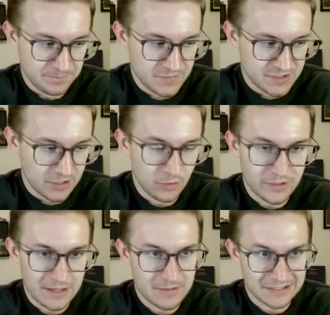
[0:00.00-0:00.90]
So
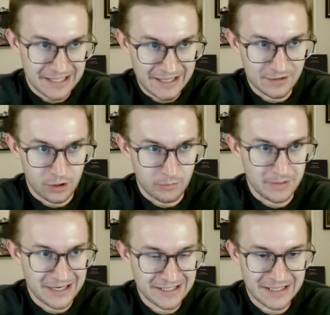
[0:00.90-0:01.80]
him and Len are
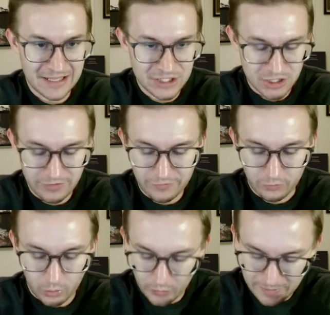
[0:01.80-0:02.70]
bodying each other
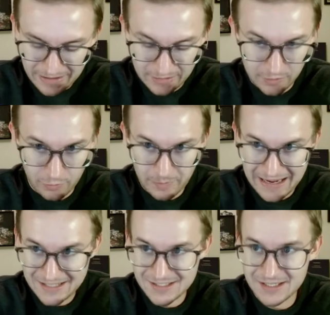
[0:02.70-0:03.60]
for a rebound under the
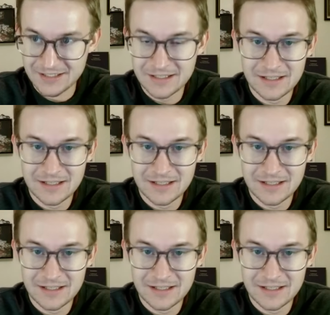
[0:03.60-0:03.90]
basket.